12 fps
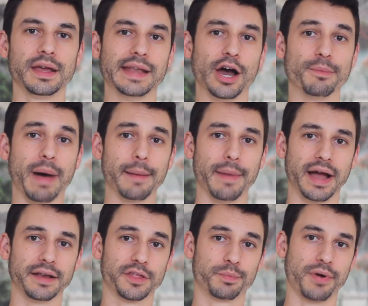Now, in my
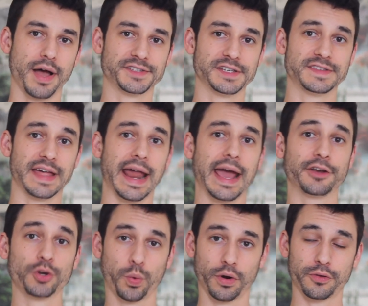mind, the process that I
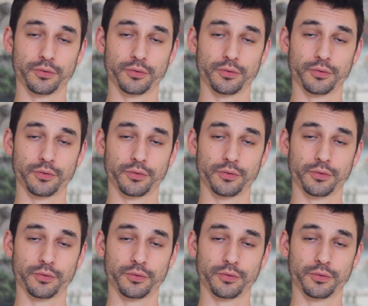had to work